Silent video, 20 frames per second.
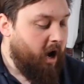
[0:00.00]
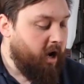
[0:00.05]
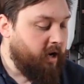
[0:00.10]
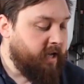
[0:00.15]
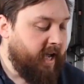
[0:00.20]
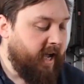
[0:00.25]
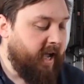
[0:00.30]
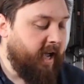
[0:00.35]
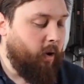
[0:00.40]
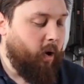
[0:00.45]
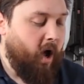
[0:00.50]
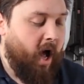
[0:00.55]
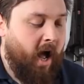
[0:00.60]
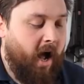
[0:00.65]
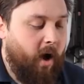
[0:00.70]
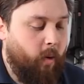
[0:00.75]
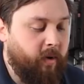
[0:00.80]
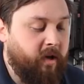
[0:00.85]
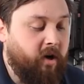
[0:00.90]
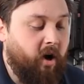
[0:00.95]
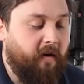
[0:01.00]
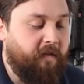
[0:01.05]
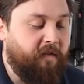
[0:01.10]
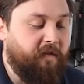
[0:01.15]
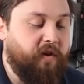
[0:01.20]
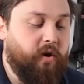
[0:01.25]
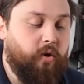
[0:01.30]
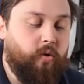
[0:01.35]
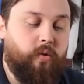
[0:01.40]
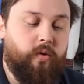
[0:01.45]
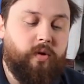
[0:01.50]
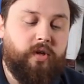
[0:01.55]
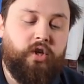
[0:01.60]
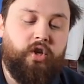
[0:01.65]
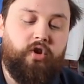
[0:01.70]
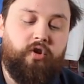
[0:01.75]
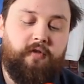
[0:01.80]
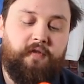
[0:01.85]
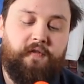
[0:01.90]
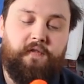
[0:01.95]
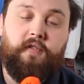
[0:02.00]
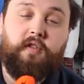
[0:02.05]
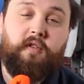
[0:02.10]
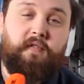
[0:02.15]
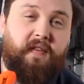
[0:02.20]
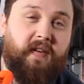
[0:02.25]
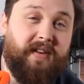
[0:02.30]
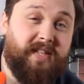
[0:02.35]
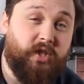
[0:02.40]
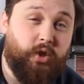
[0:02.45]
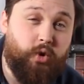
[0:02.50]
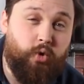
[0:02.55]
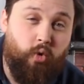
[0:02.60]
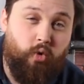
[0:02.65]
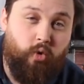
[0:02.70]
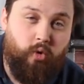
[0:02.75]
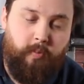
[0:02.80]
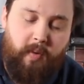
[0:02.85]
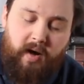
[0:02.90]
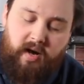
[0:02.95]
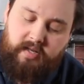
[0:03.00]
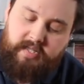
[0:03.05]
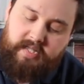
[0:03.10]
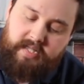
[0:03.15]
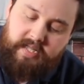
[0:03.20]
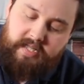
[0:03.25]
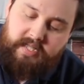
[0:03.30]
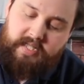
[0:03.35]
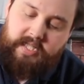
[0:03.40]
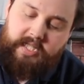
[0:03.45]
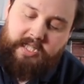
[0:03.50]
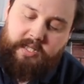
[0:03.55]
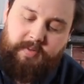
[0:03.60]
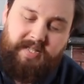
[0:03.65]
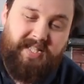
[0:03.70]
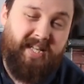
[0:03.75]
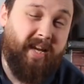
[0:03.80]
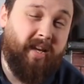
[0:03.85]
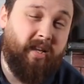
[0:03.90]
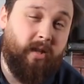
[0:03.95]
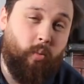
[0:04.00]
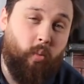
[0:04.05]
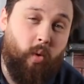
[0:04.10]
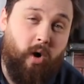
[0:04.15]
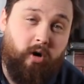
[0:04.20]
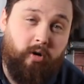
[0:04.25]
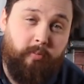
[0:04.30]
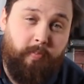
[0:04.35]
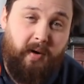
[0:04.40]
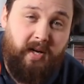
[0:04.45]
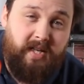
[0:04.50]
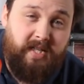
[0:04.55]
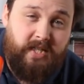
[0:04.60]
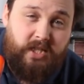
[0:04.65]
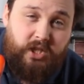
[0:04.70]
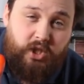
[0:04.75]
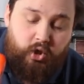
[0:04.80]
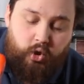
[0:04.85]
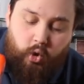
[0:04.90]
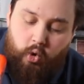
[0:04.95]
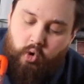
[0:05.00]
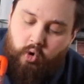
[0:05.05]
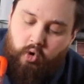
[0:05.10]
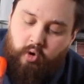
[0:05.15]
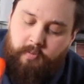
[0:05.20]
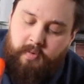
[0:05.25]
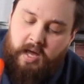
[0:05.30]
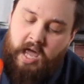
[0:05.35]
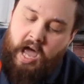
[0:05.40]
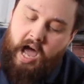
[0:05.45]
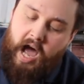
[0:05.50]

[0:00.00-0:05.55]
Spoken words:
Okay, we got a few new full-face snorkel masks. These seem to be taking the world by storm,